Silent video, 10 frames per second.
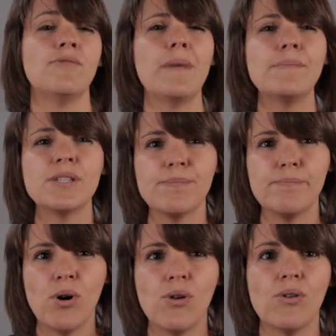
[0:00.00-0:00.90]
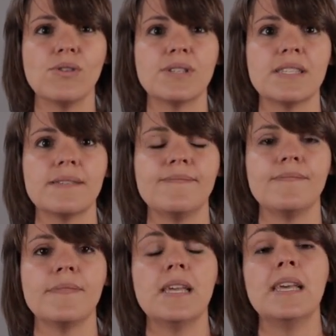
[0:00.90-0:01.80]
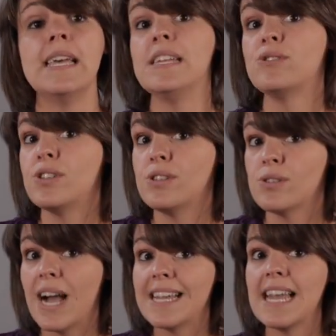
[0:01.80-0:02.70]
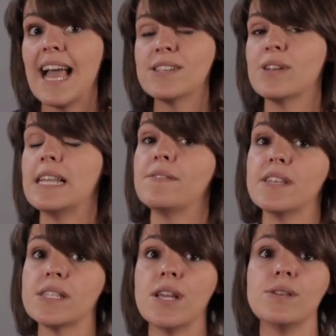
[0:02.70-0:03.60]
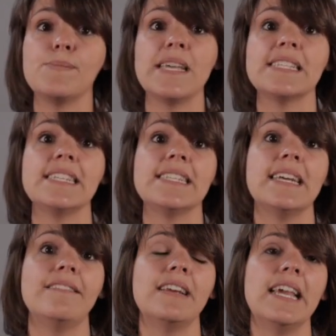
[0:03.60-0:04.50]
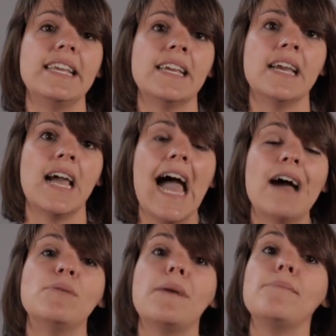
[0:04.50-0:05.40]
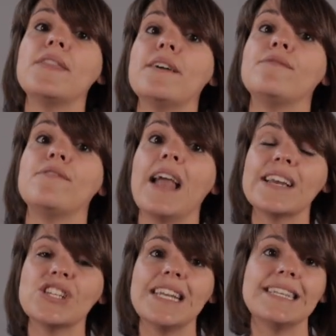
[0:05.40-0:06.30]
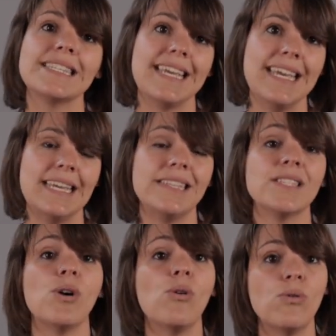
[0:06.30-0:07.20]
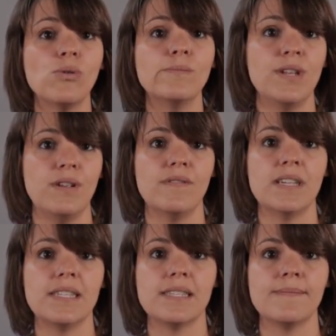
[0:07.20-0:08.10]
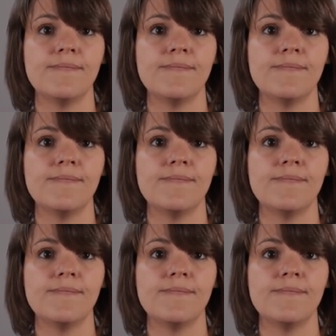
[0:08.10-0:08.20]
Remember to pause. Introduce your hand laterally if there's no space anteriorly, and remember that flexion is key to all manoeuvres.